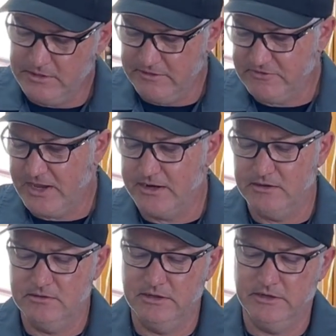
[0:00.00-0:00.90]
they've got it
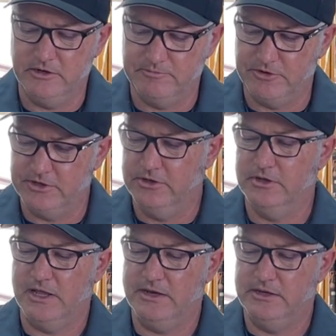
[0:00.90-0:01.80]
in here pretty good.
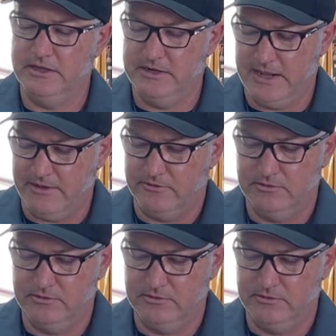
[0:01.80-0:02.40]
How do you get it out?